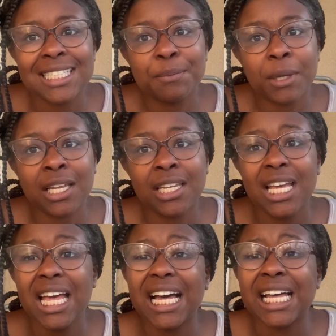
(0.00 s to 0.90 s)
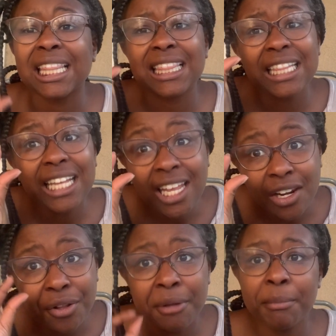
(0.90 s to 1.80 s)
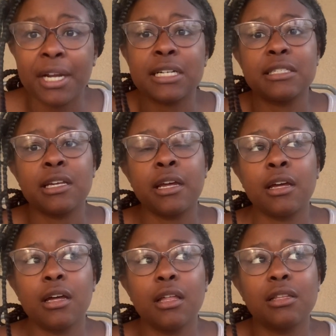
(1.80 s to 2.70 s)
been a little embarrassing